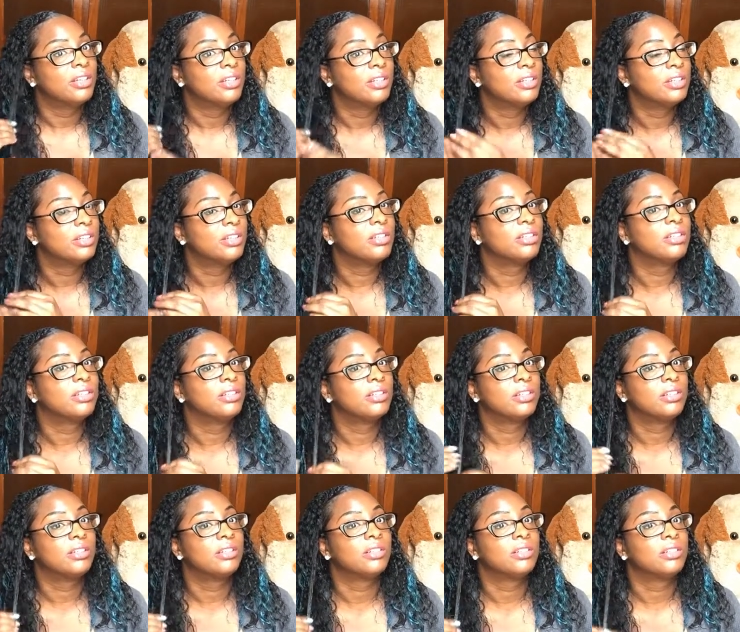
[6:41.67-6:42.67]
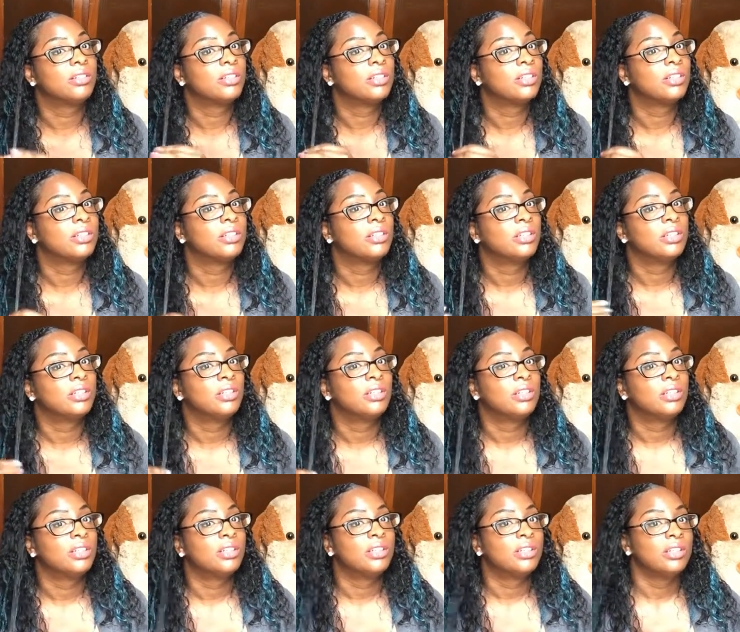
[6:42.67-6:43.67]

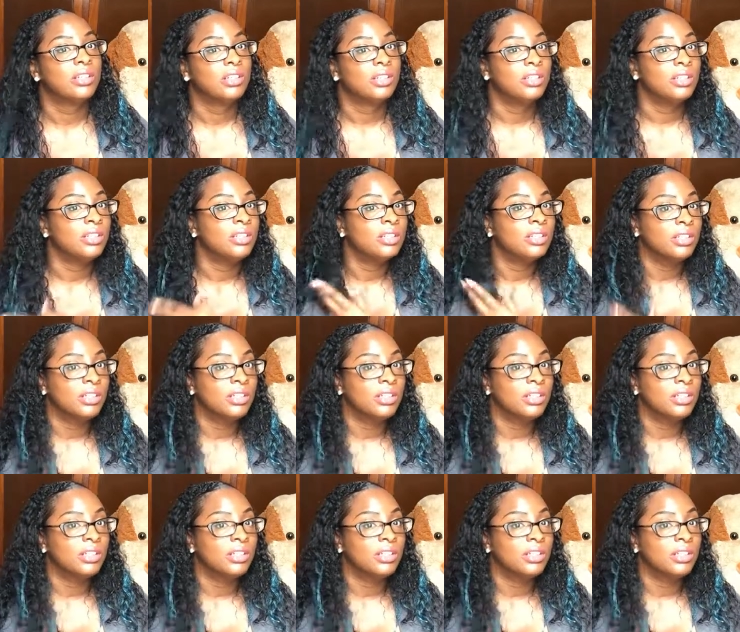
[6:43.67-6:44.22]
Nothing is said.